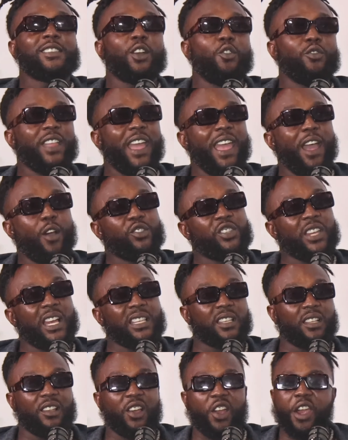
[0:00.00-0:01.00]
so now,
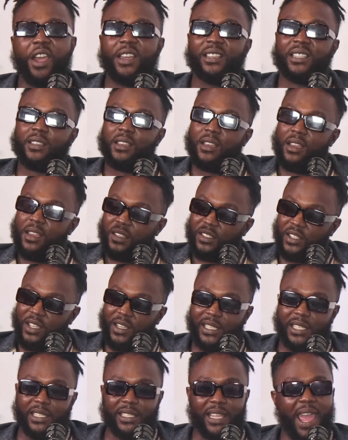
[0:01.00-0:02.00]
Jessica Hilarious
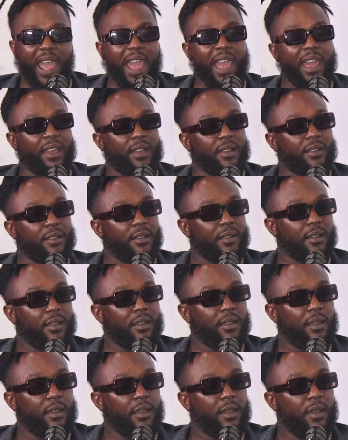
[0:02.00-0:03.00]
took a stand. Okay.
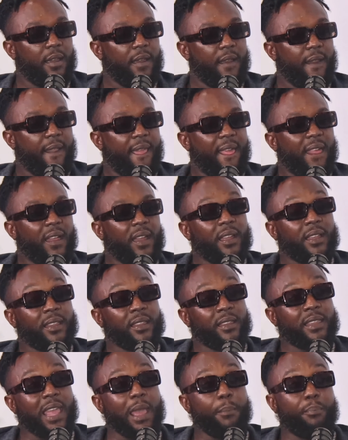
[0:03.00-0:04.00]

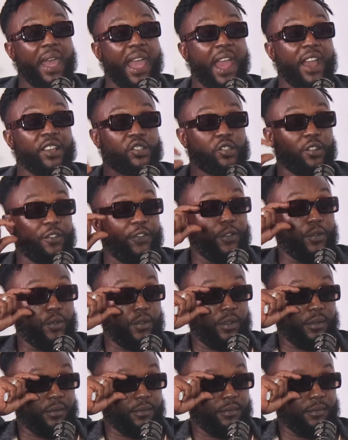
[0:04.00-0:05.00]
They bashed her
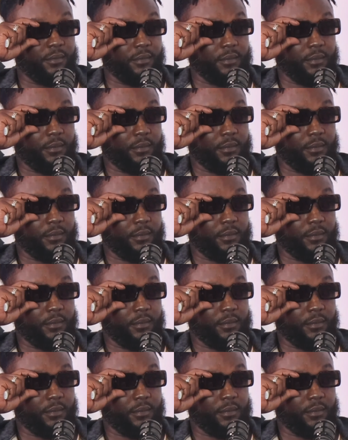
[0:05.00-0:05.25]
for it.